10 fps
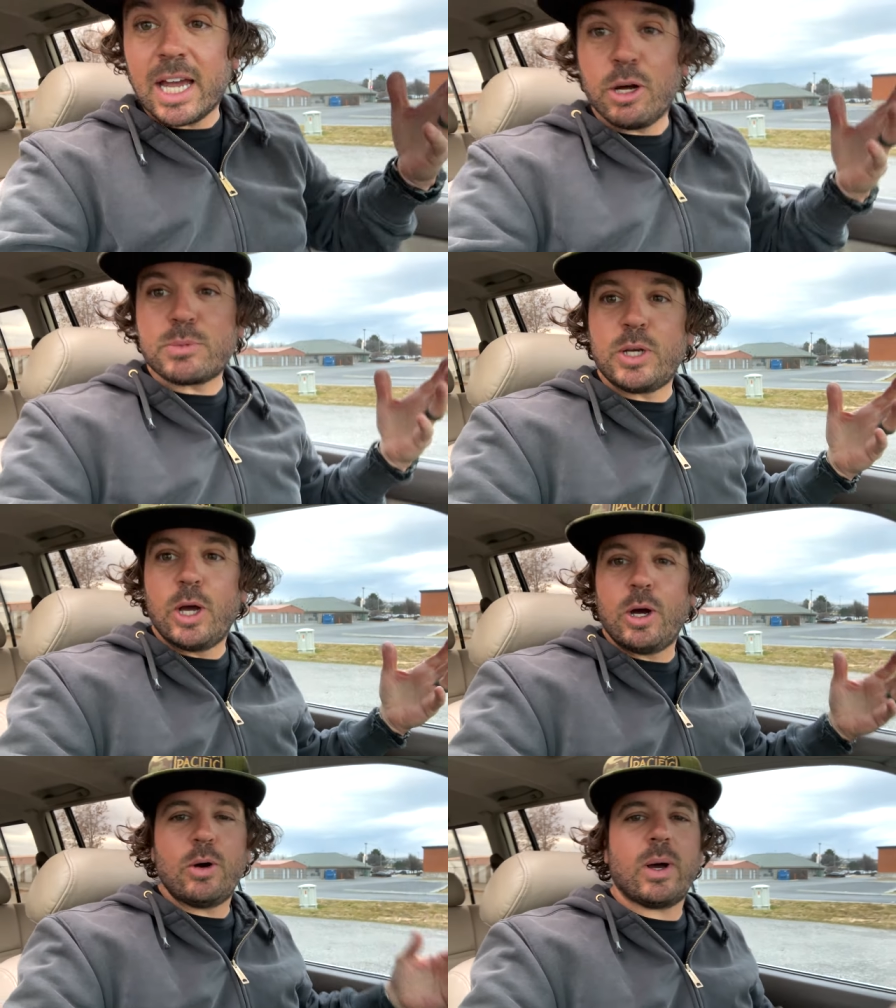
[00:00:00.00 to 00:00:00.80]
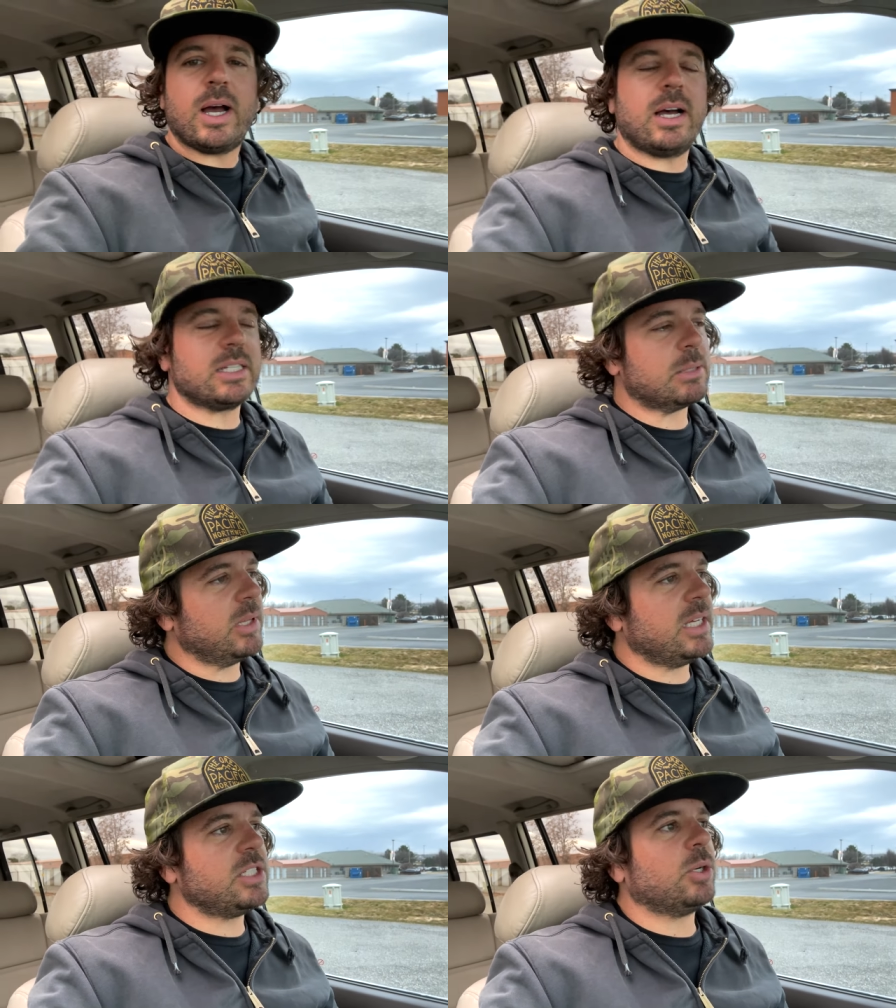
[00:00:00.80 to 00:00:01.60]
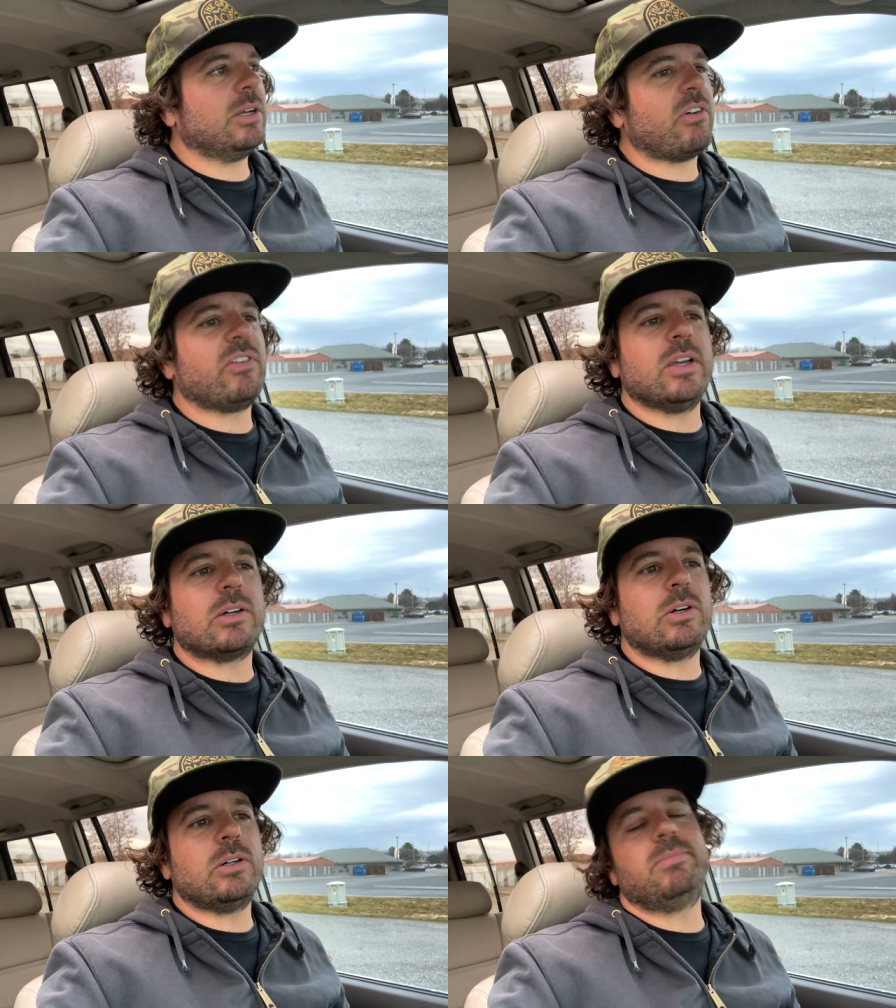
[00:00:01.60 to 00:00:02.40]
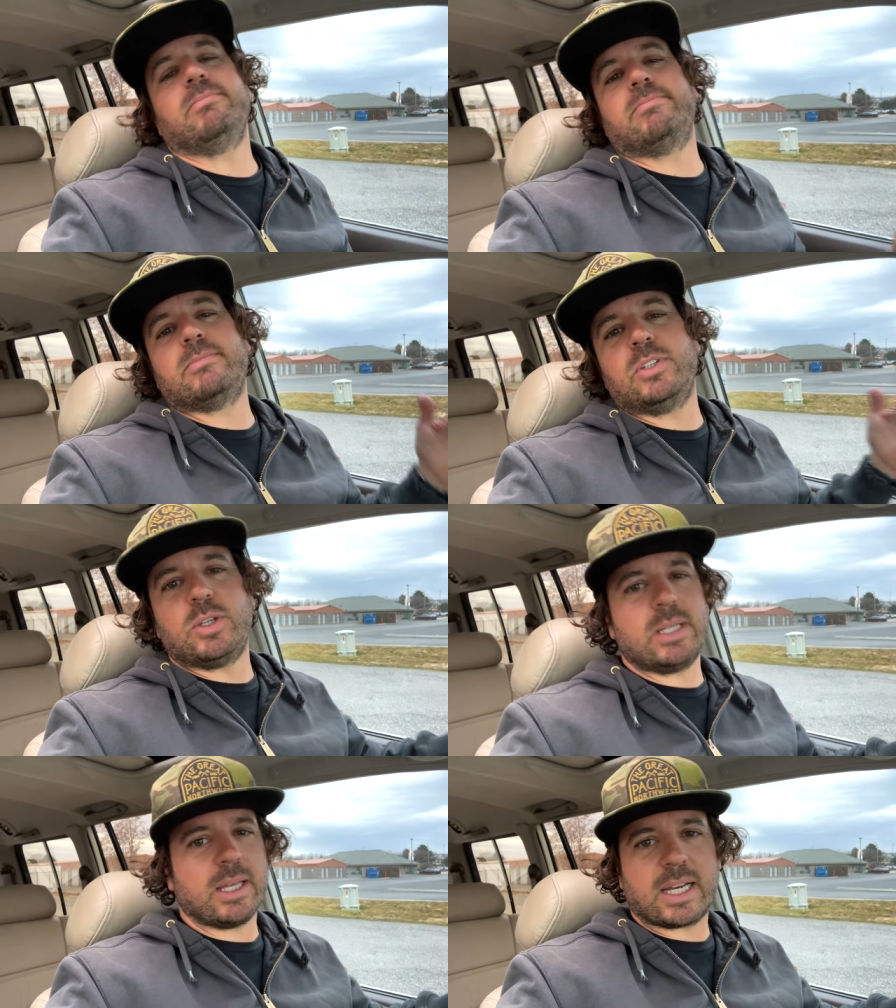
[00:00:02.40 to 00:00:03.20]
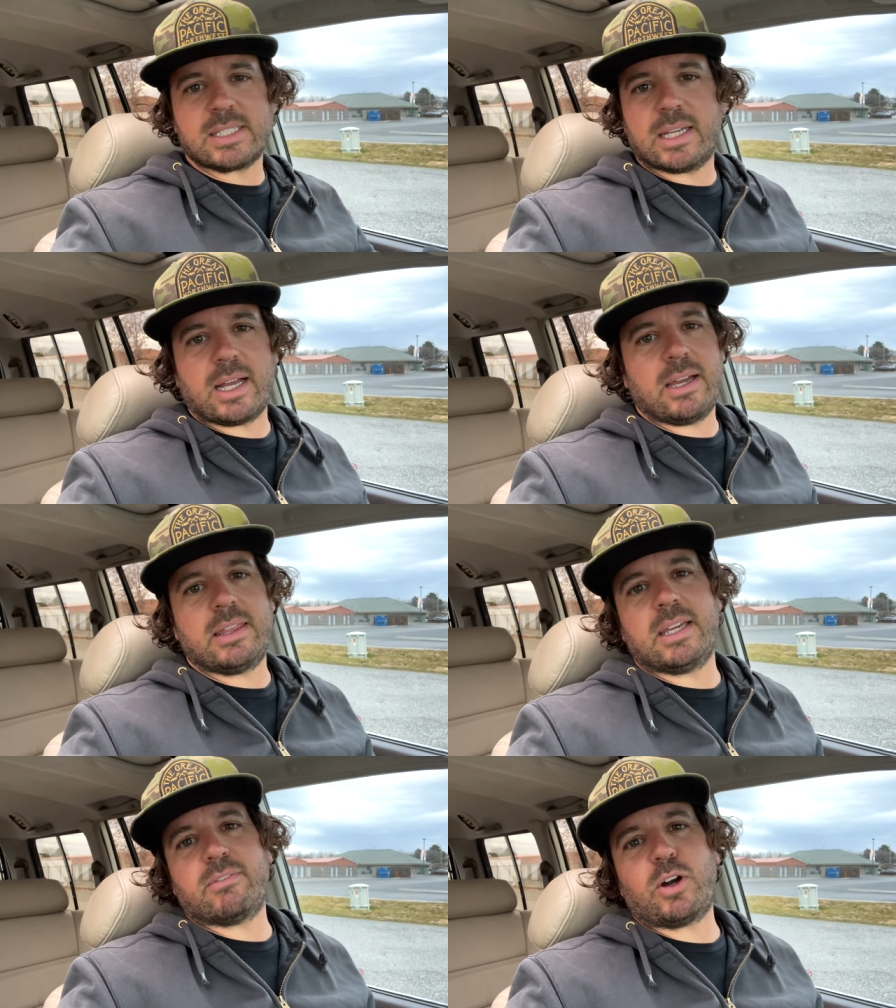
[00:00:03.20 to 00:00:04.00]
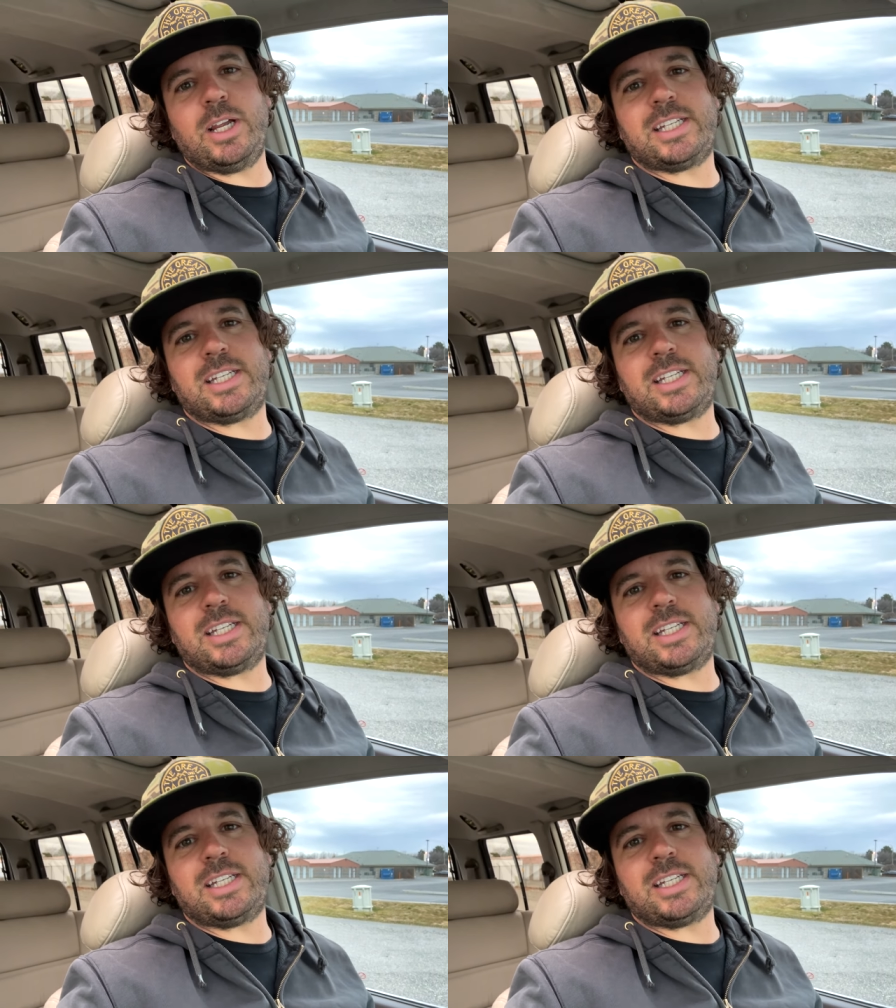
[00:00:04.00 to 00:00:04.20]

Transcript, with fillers: help to know uh, some of the history of a vehicle. You, like I said, I, I, think I've already